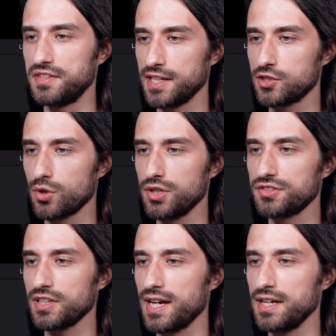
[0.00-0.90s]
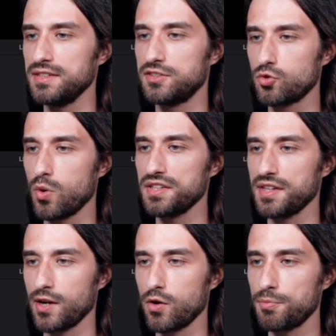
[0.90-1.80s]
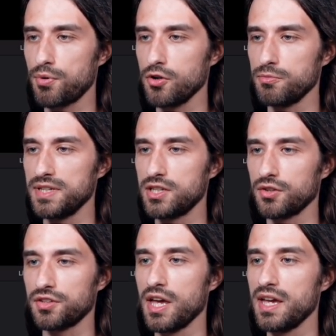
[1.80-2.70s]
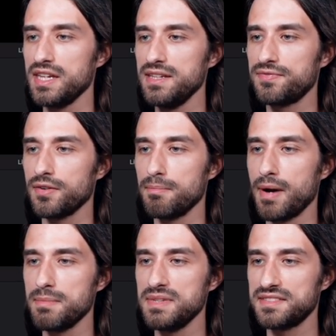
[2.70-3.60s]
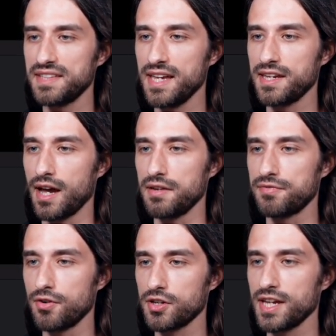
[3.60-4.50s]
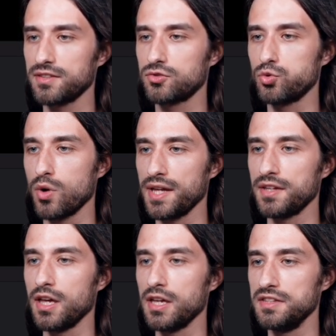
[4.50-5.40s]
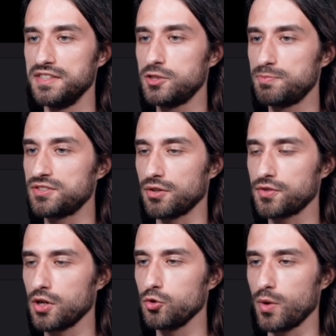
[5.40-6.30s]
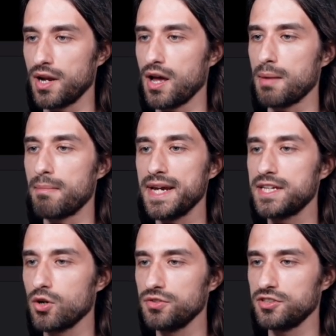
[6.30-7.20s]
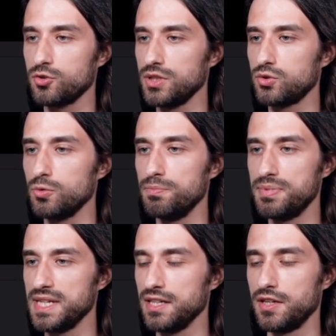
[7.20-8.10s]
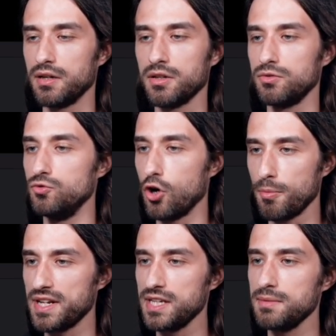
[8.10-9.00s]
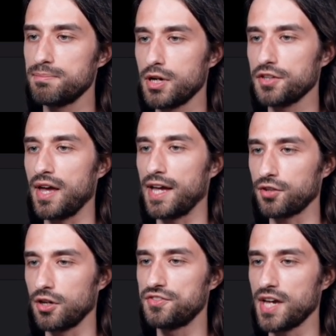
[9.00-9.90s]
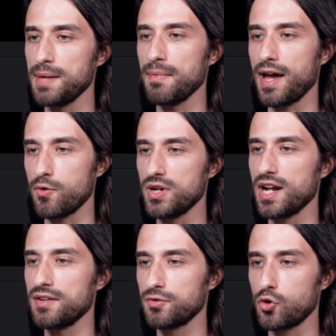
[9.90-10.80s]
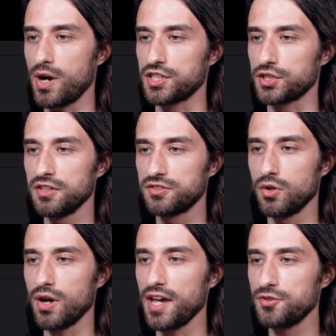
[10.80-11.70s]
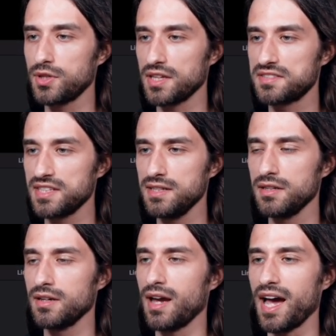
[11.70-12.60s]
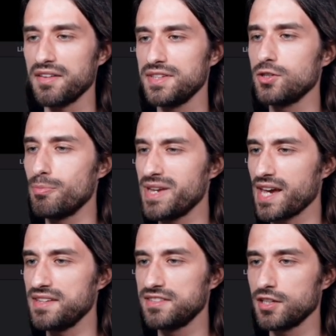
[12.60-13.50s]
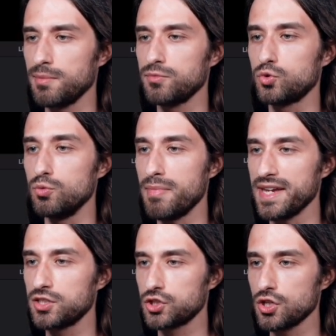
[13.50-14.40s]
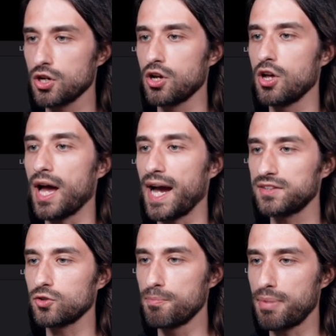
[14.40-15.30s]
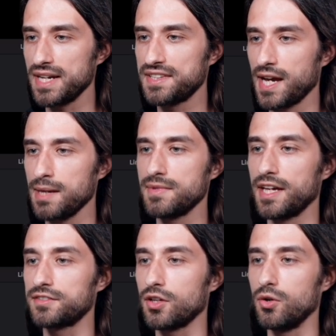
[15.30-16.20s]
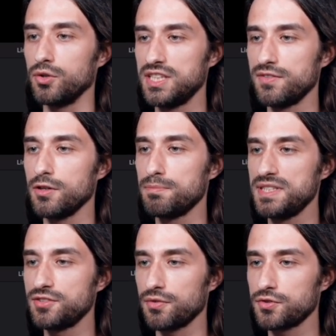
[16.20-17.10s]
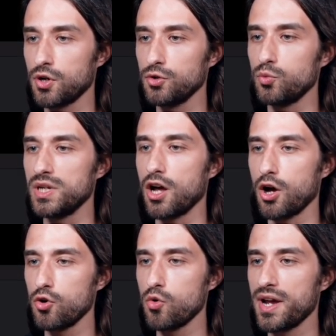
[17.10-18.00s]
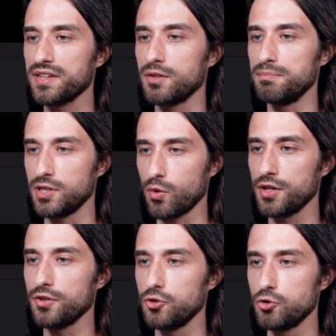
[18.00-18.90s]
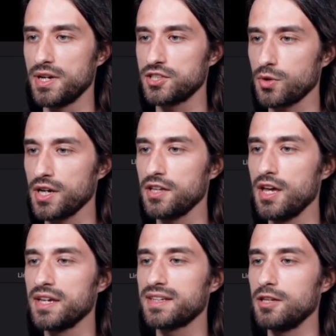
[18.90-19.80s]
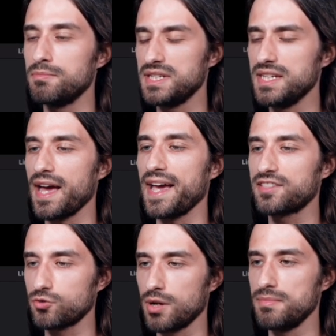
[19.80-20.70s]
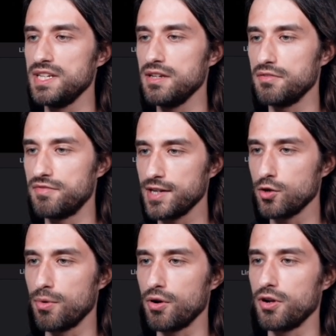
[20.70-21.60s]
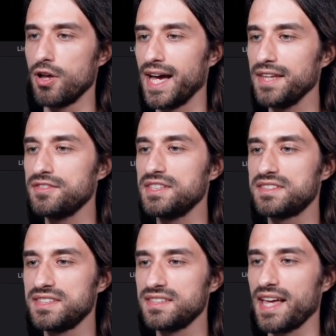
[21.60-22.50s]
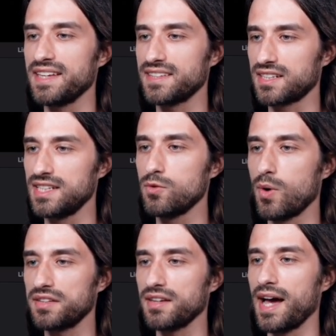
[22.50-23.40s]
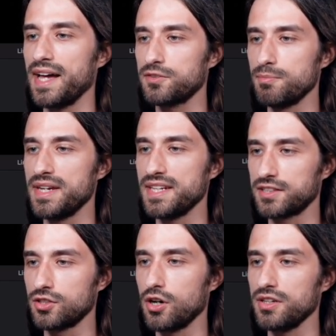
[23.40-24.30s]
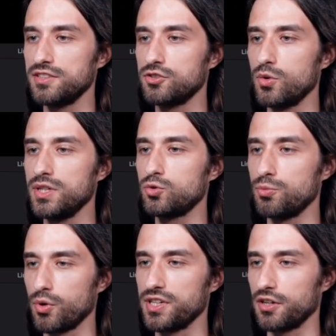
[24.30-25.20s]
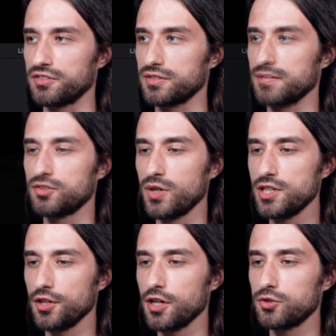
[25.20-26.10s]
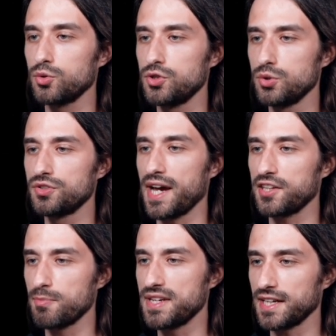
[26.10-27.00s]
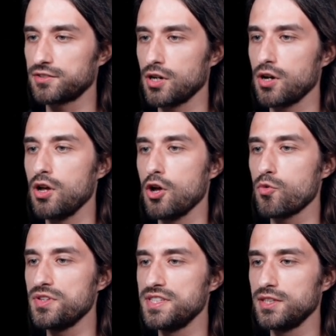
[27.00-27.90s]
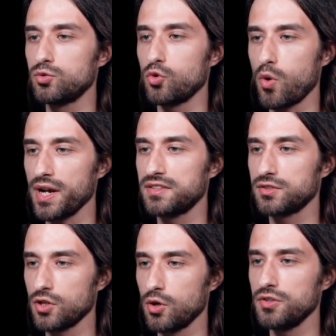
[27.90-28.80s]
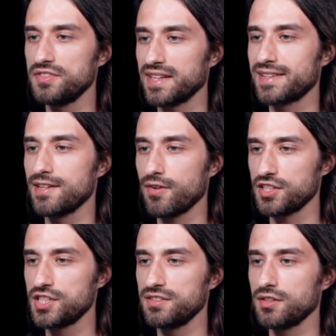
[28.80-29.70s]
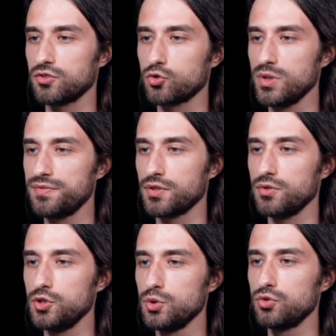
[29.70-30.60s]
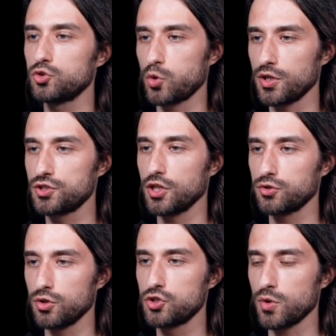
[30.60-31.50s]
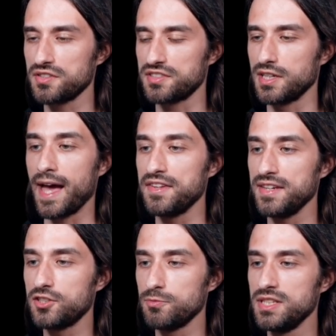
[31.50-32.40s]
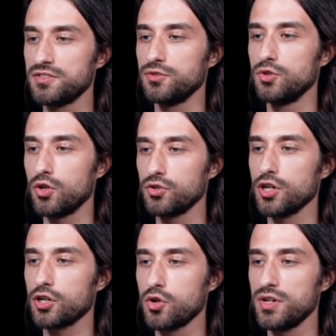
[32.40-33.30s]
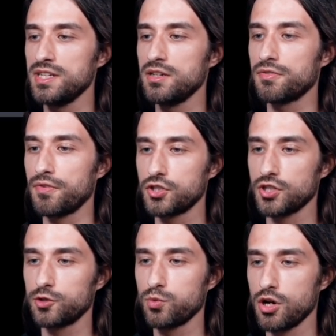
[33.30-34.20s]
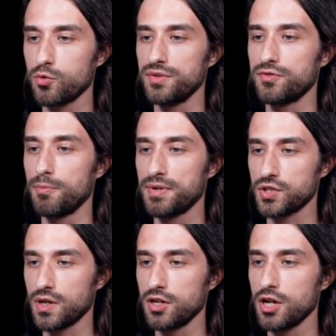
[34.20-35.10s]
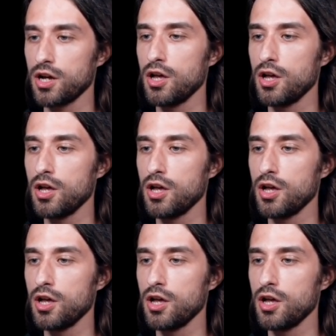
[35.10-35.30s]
dangerous and it's quite error prone because if by mistake I forget to add this piece of code, well, my code is going to build normally, but at runtime, I will have a crash. So as you can see, having a mechanism to make sure at compile time that a given piece of code will always be run on the main thread can be extremely valuable. And this is exactly what @main_actor is going to bring us. So in order to use @main_actor, we need to write code that leverages Swift new structured concurrency. And it means no longer calling function at work with completion handler,